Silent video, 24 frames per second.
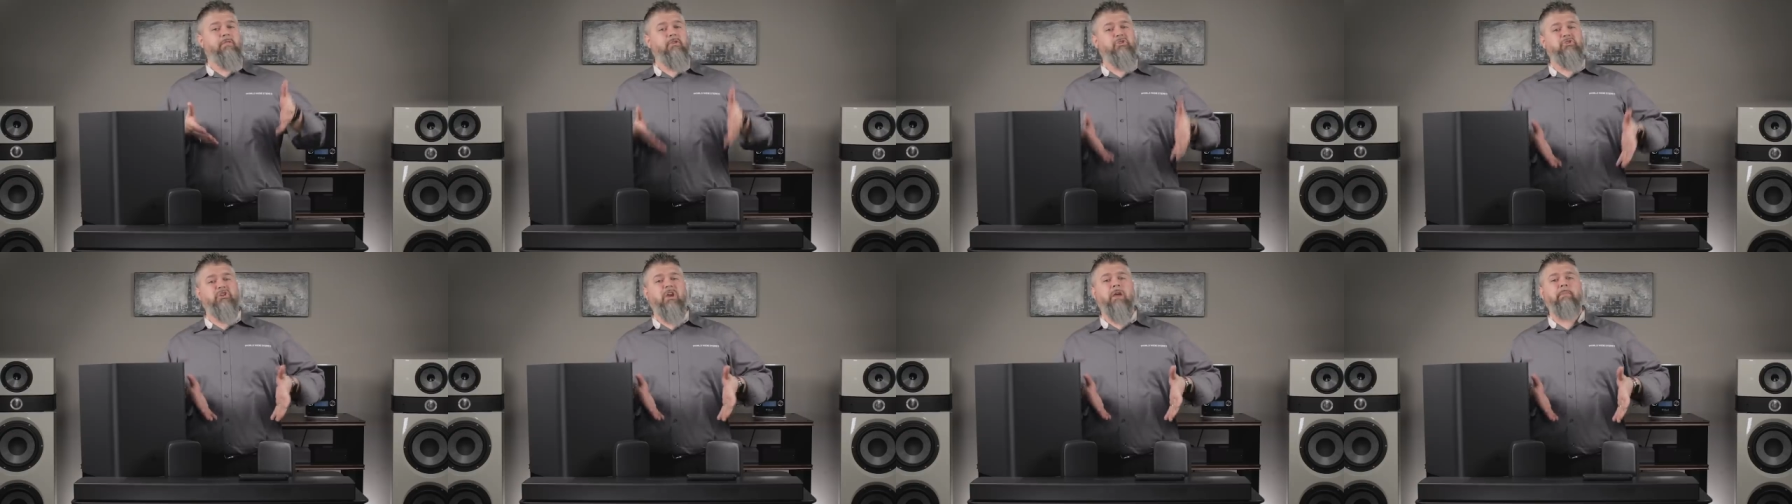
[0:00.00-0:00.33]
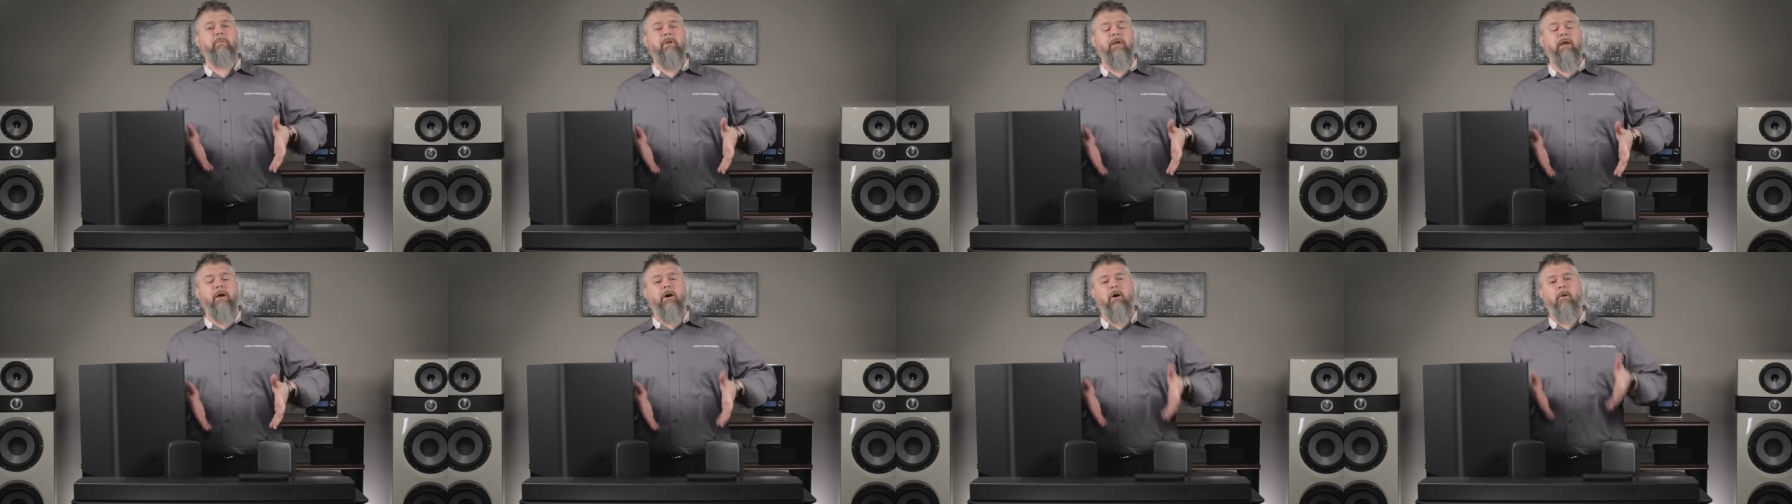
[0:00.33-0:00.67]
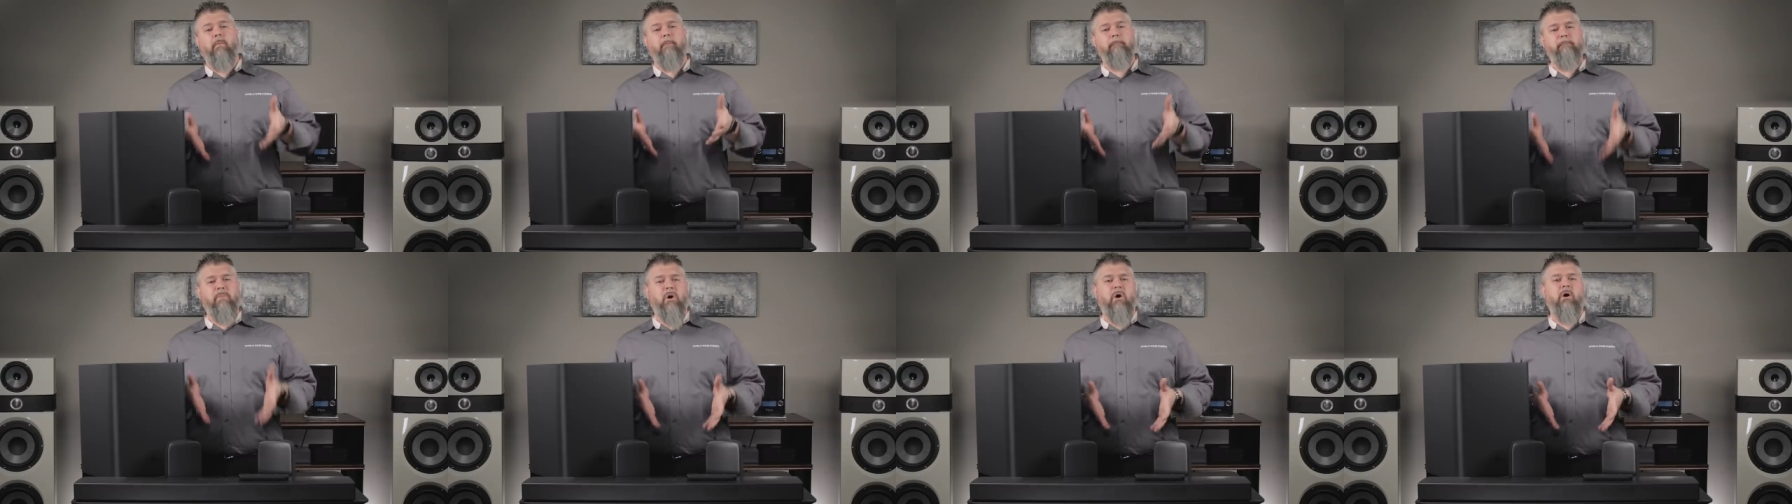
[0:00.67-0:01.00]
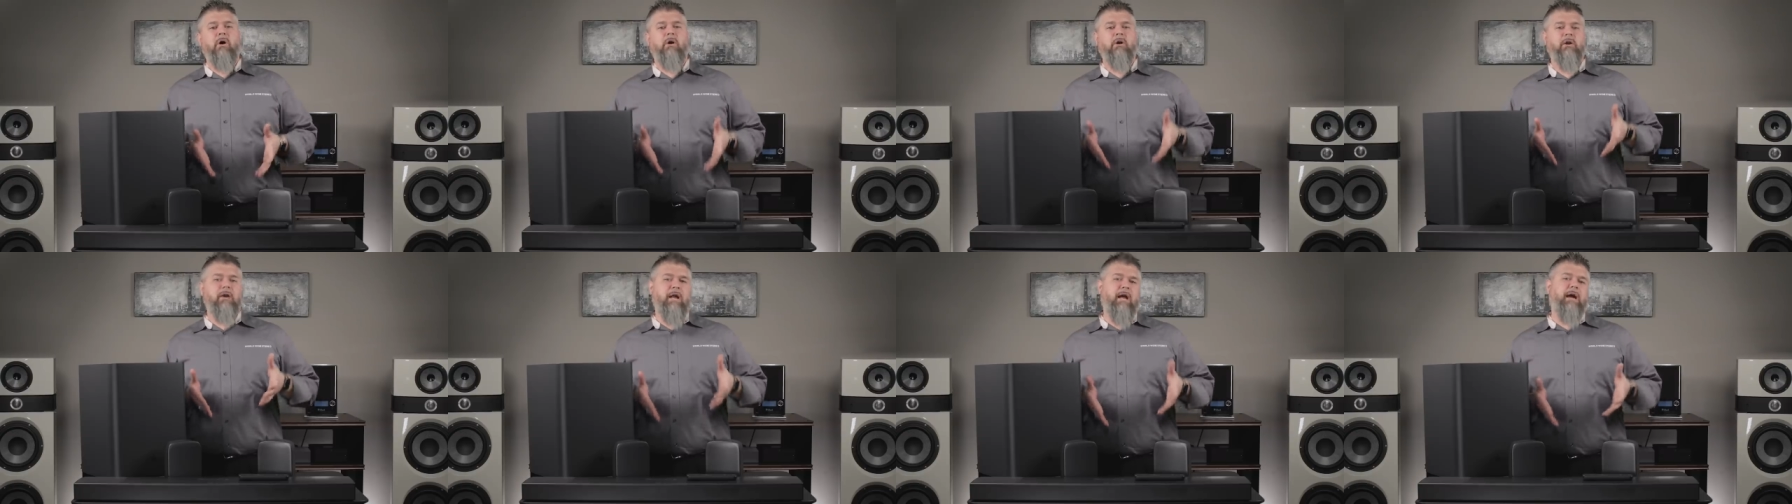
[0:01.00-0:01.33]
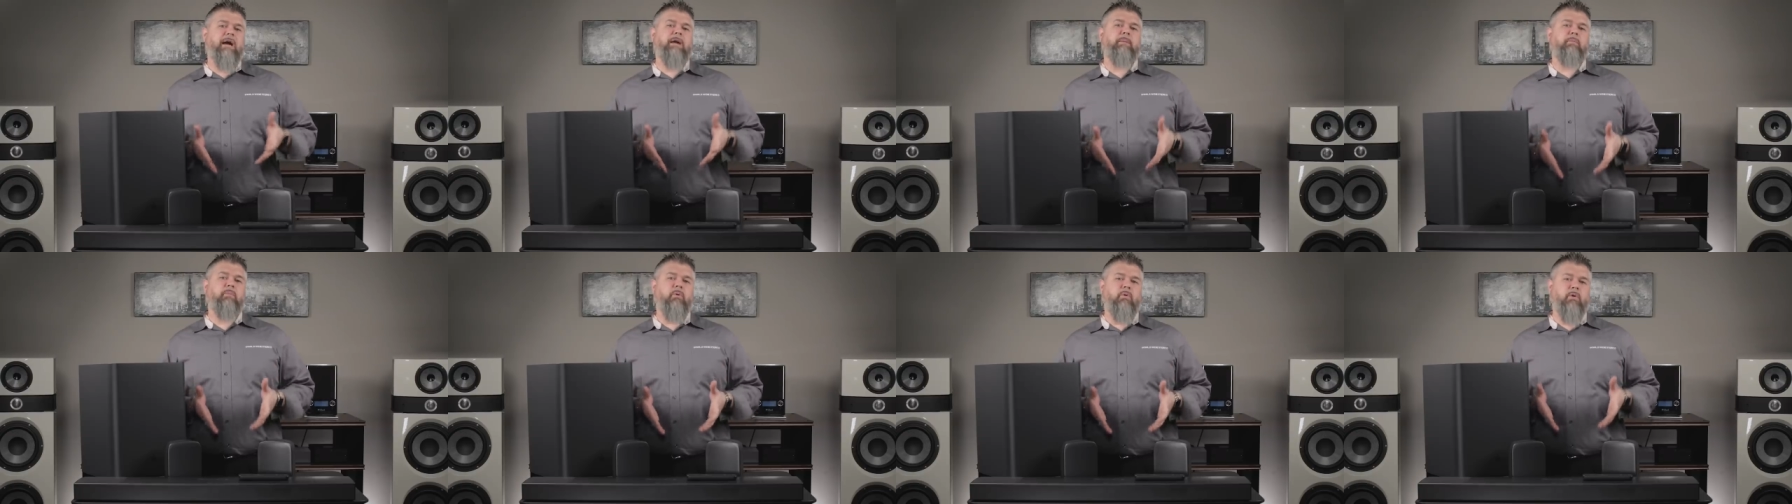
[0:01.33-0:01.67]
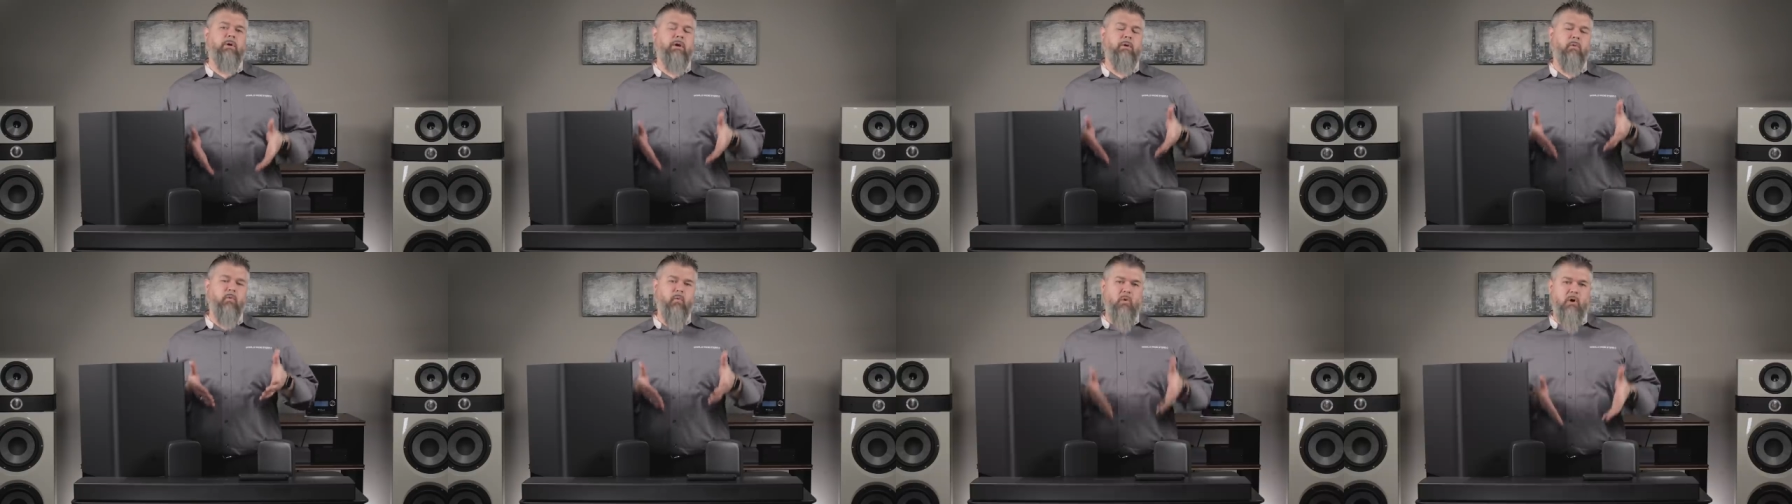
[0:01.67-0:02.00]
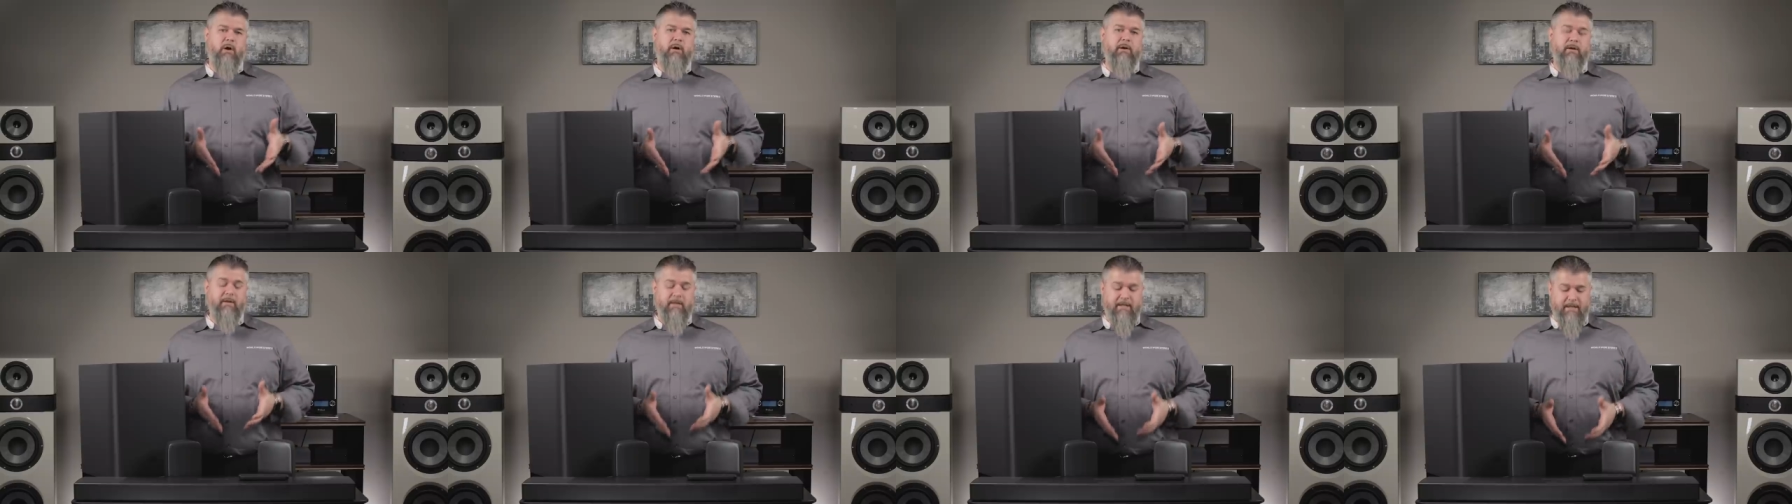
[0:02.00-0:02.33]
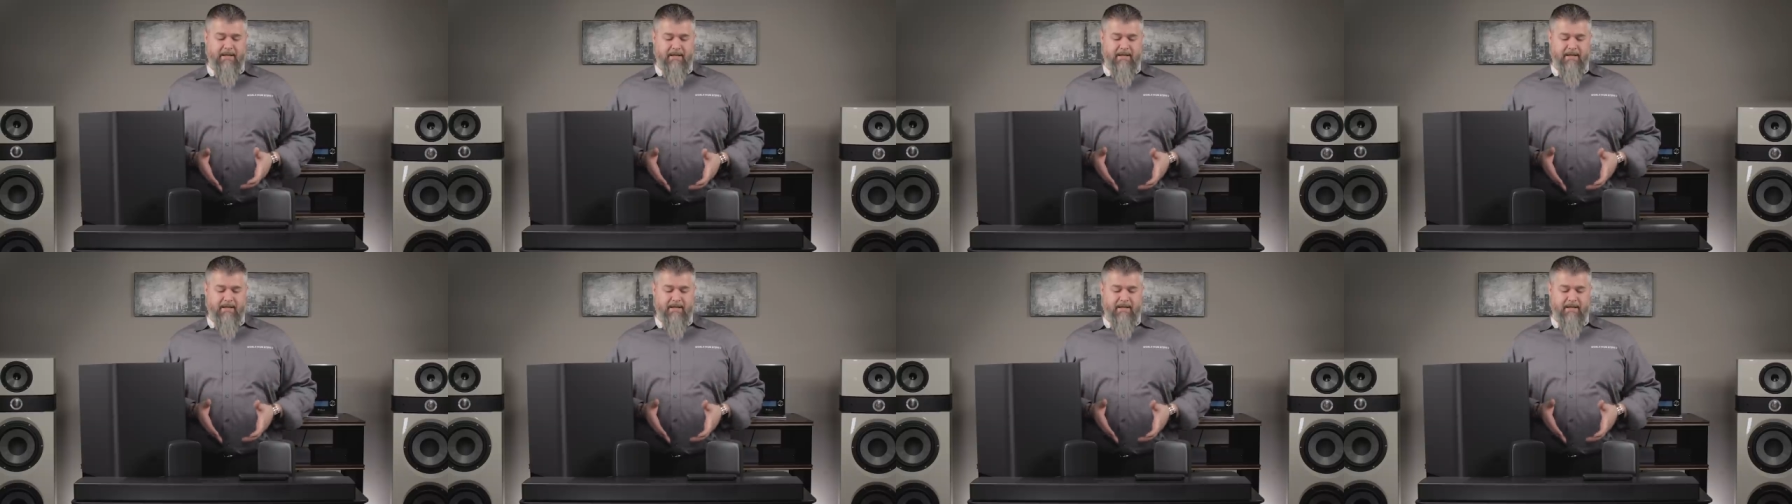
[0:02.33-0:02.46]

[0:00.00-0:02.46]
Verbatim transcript: The JBL Bar 9.1